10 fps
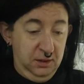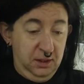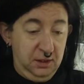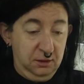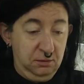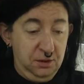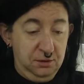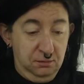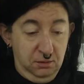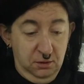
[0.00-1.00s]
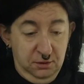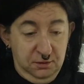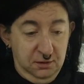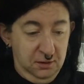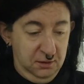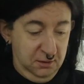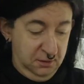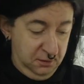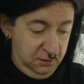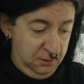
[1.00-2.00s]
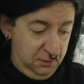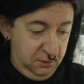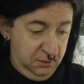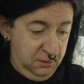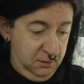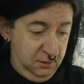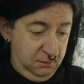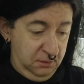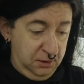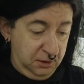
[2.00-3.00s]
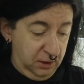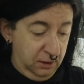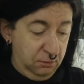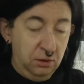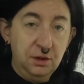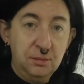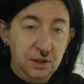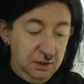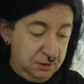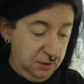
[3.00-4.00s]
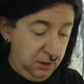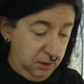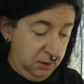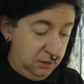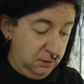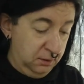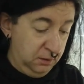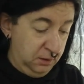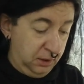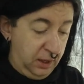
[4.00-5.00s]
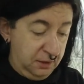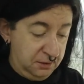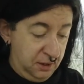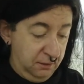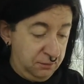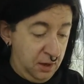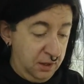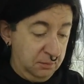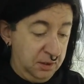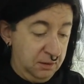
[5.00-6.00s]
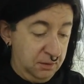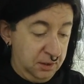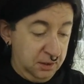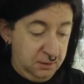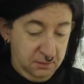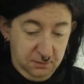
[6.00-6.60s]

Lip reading: Take the crescent rolls. We're just going to unroll them on this little cast iron frying pan right here.